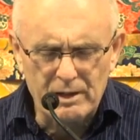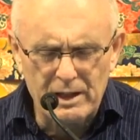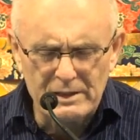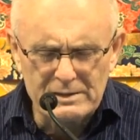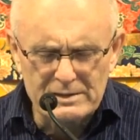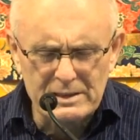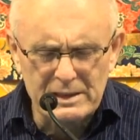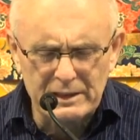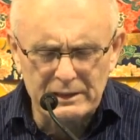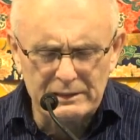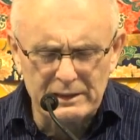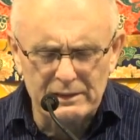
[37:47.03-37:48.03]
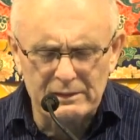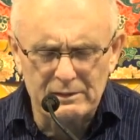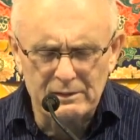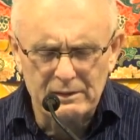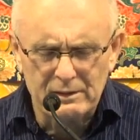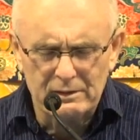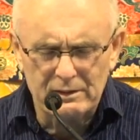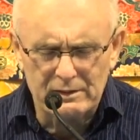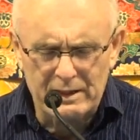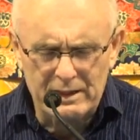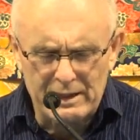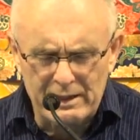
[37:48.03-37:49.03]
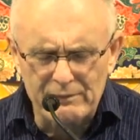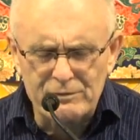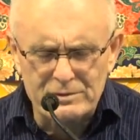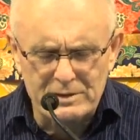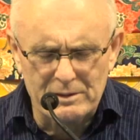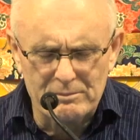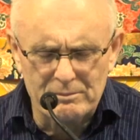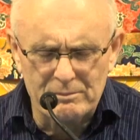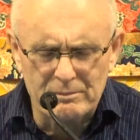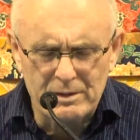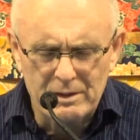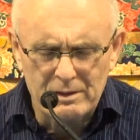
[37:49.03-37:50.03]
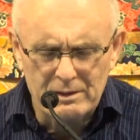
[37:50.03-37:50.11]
and seeing that they have some